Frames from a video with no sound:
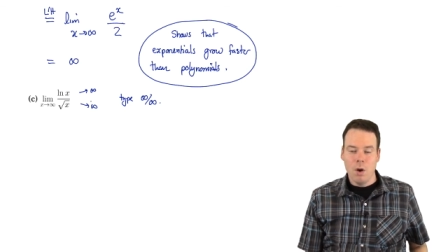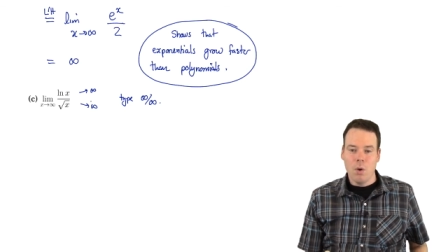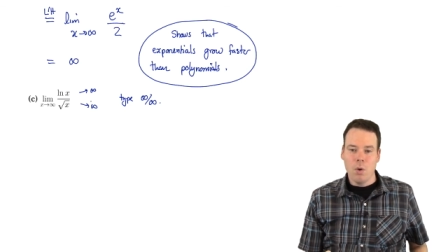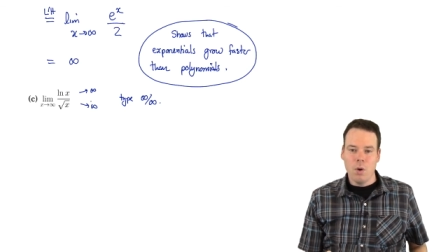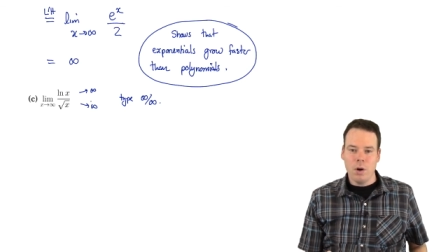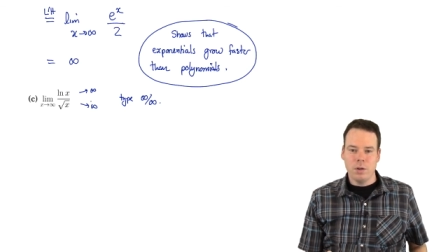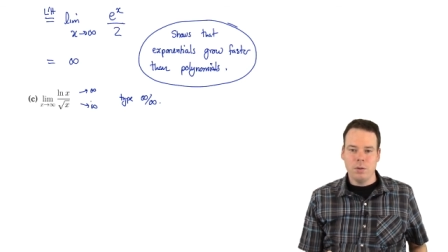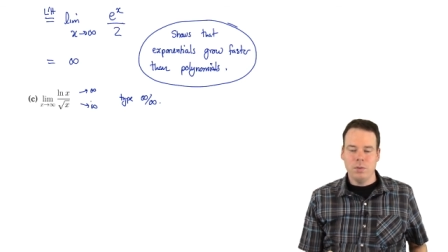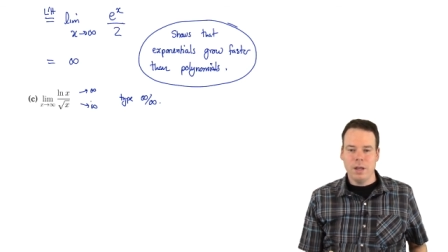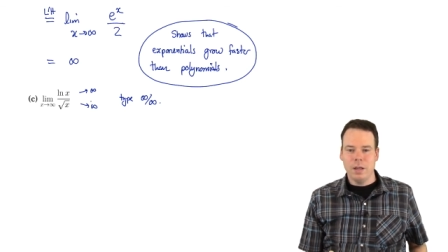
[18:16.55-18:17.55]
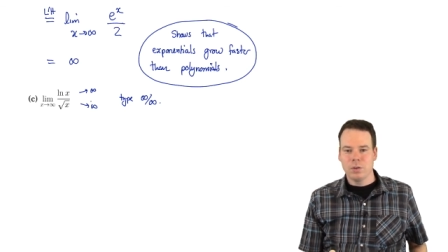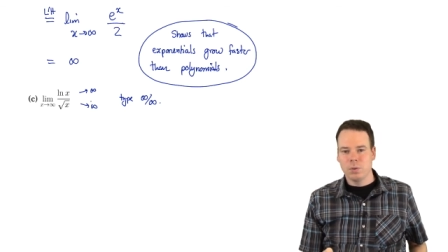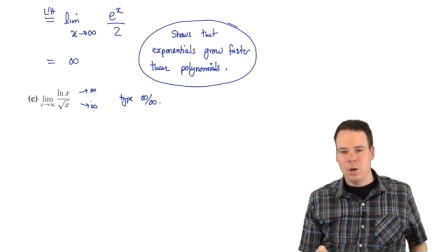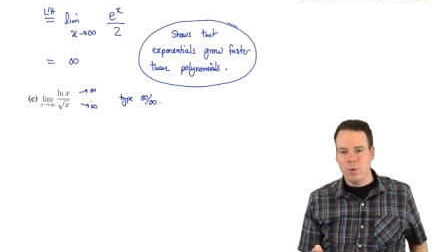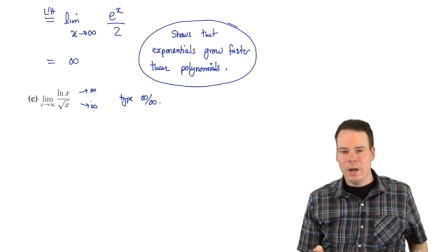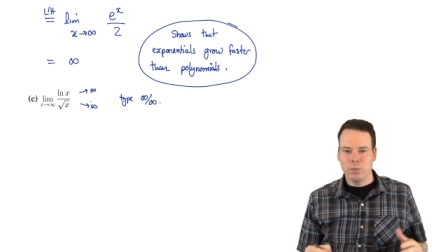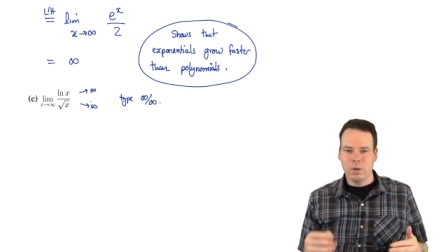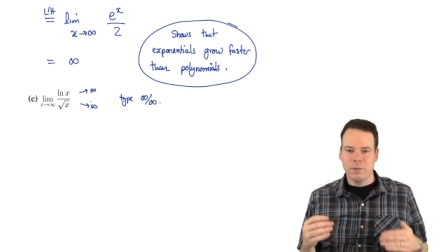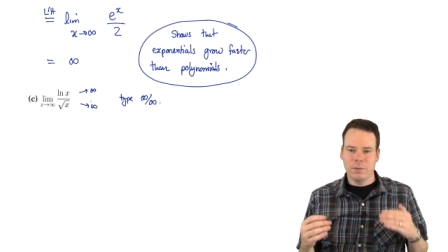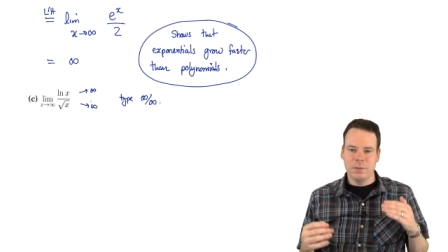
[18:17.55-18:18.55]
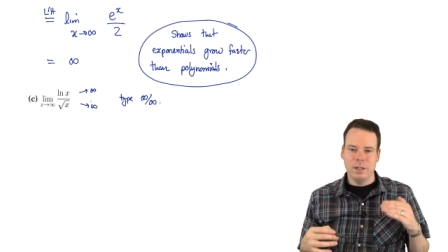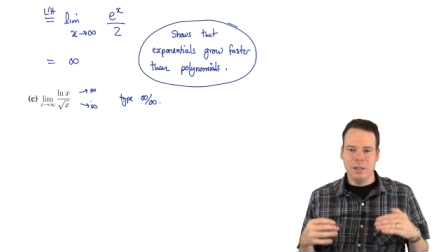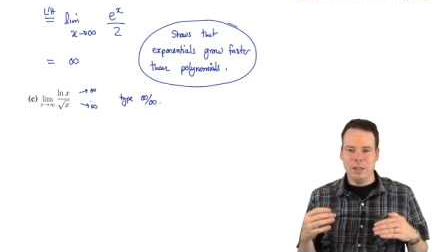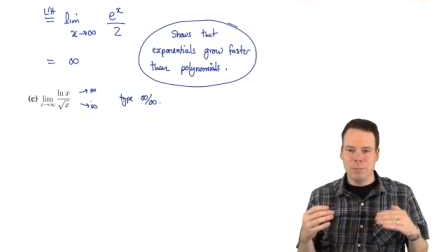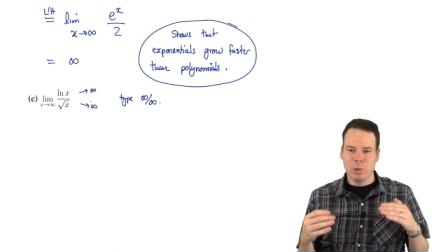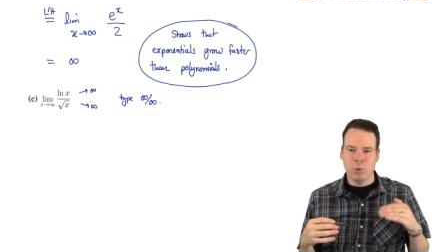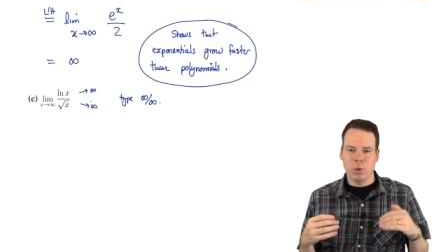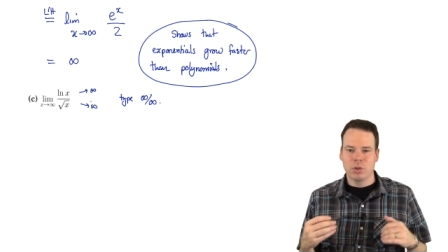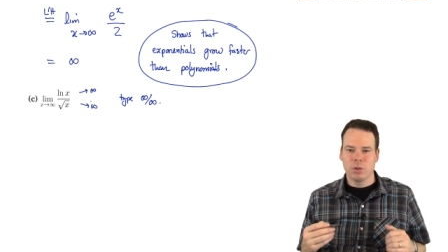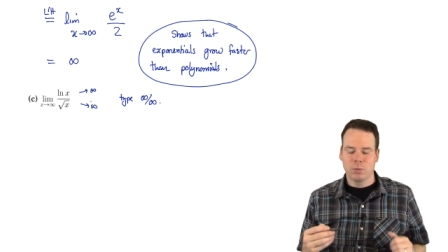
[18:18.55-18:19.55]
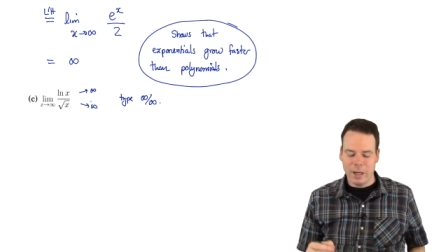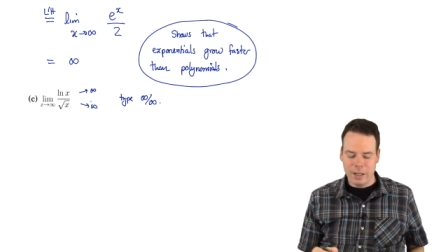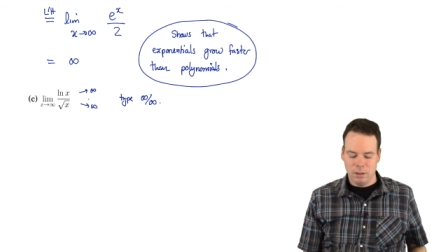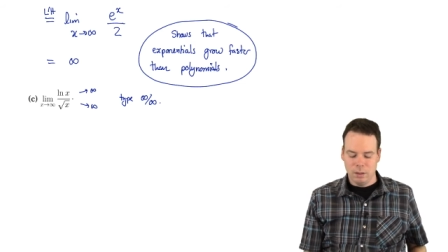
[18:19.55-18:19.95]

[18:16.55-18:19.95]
Or do they grow at roughly proportional rates,